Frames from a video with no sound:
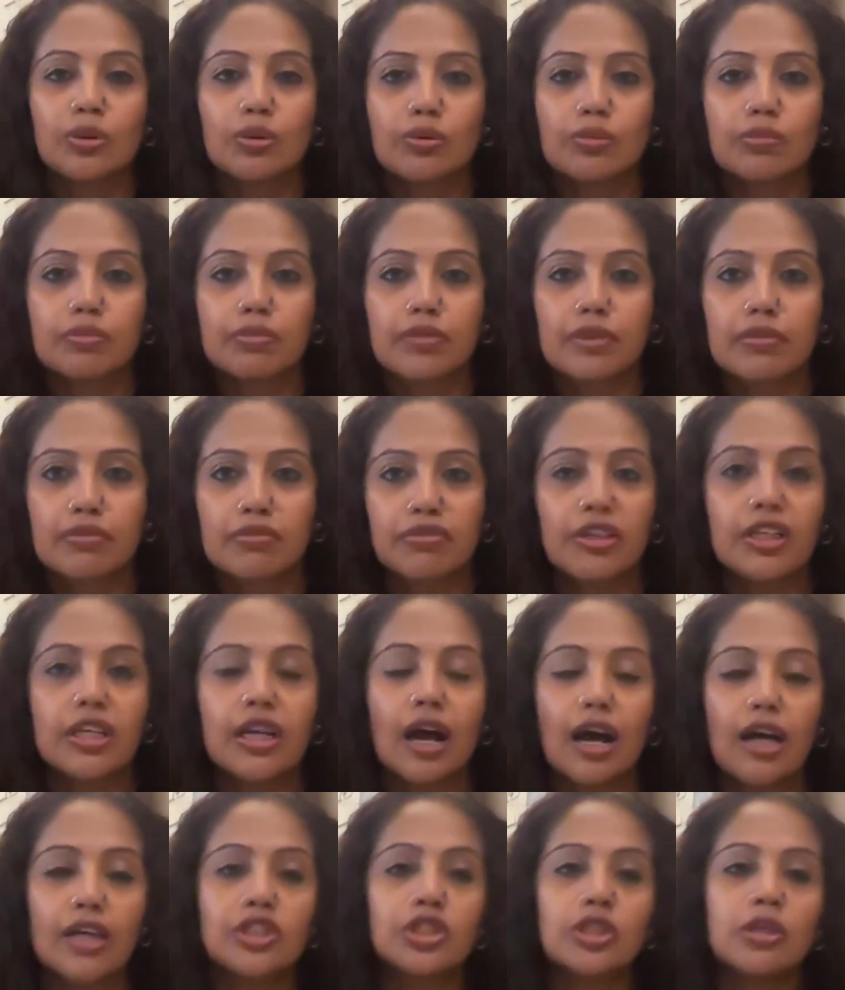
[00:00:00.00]
So, for
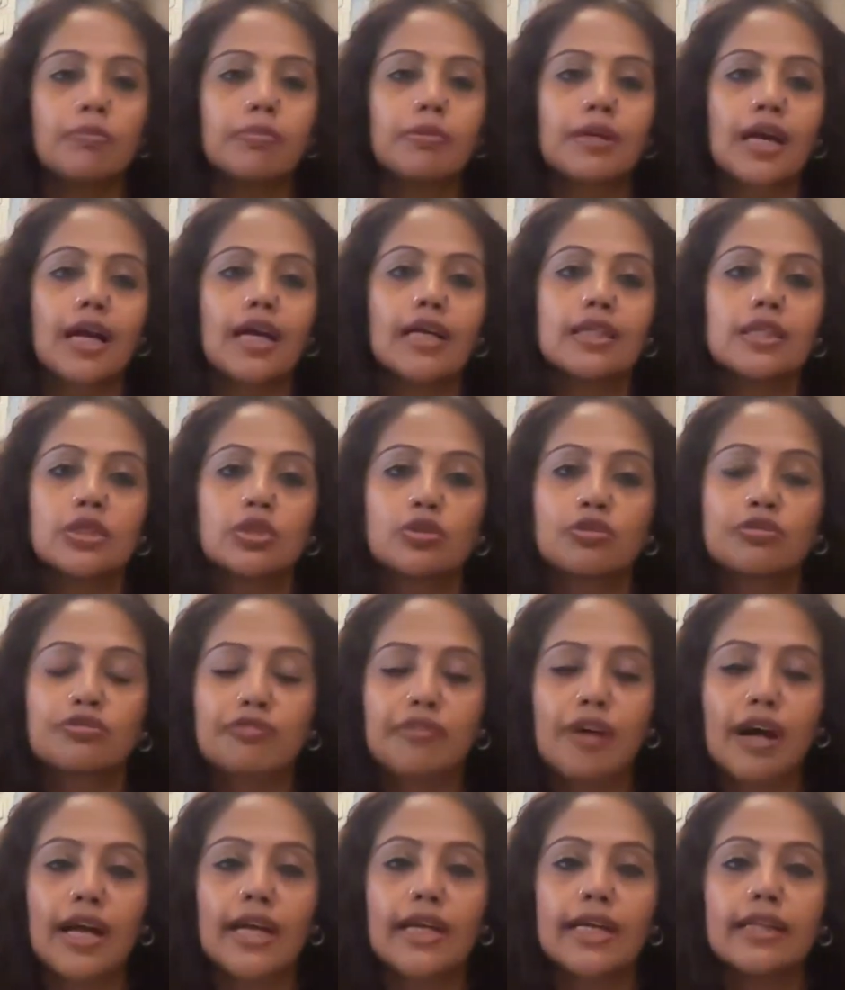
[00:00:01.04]
larger brands to
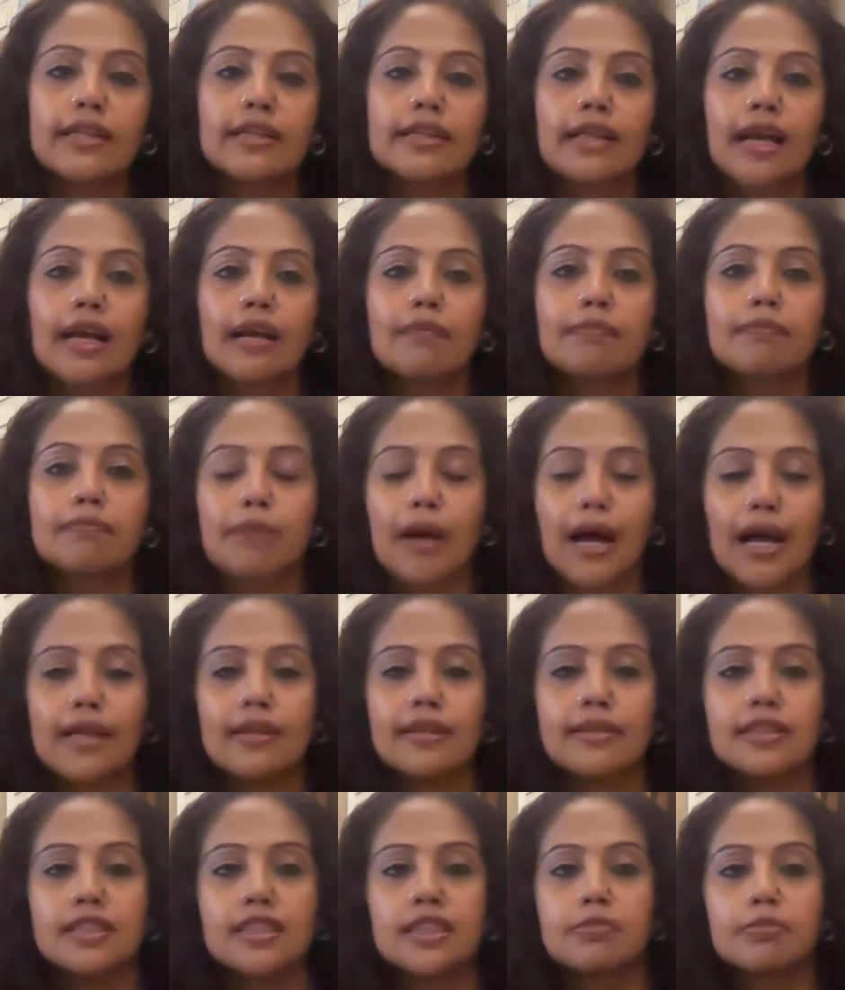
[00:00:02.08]
find that
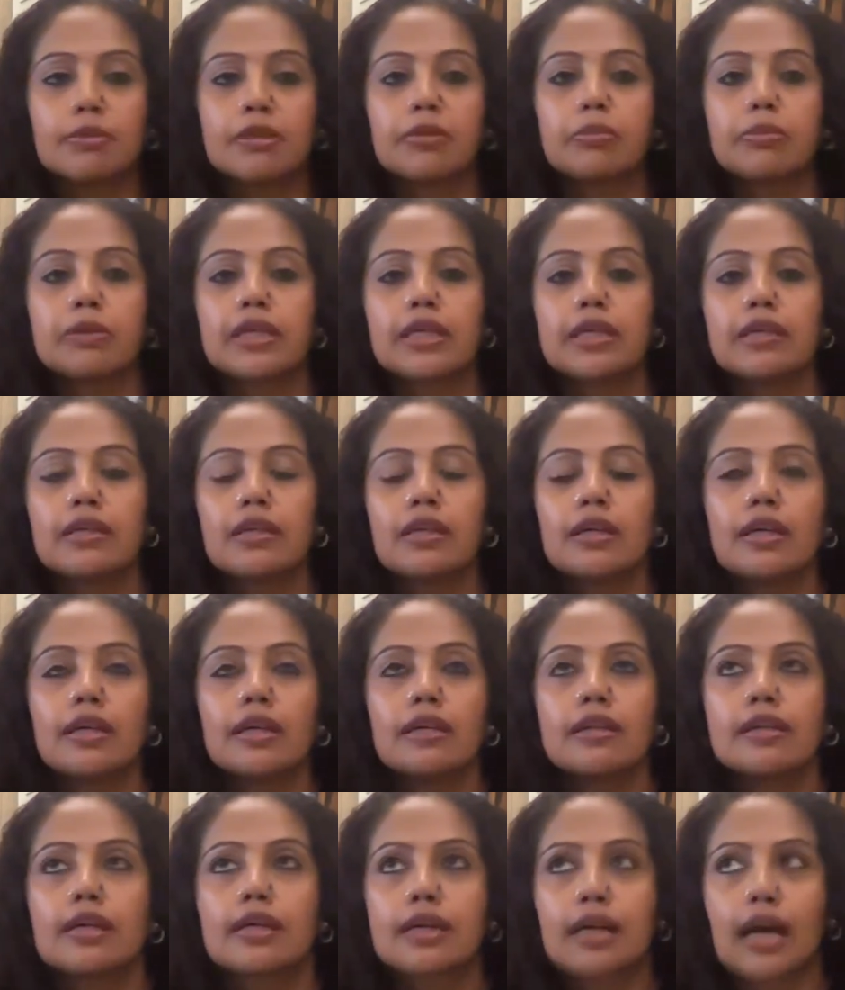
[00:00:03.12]
balance between
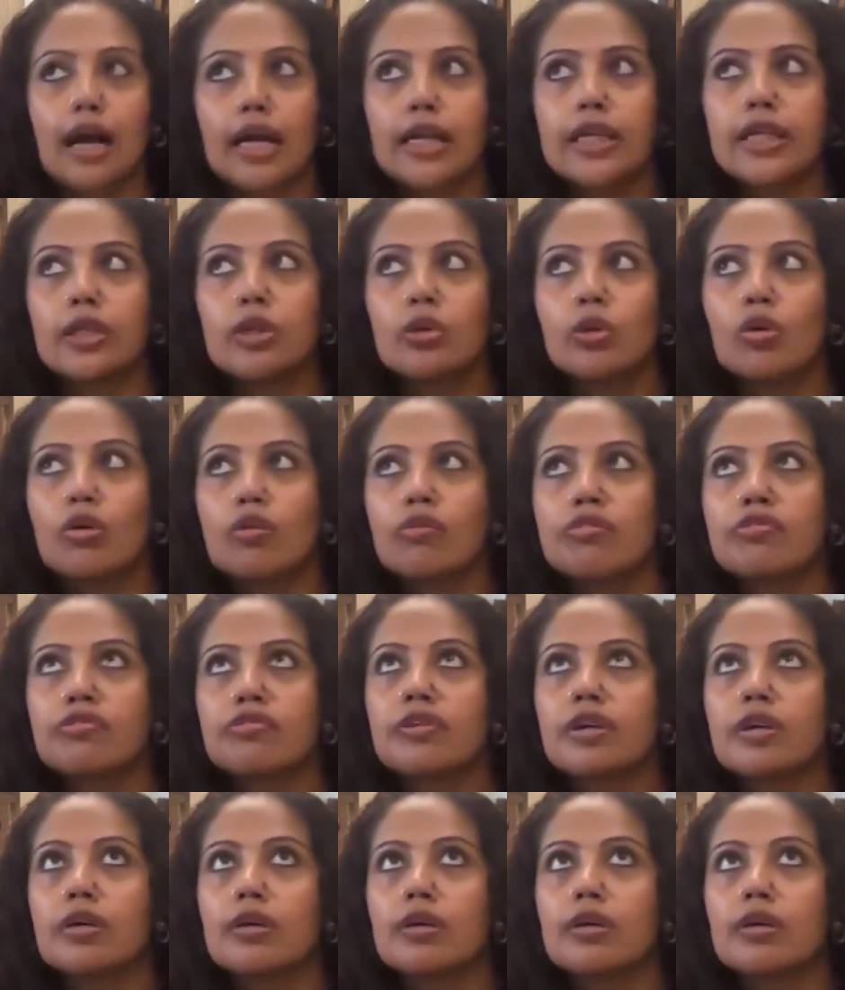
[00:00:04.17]
the kind of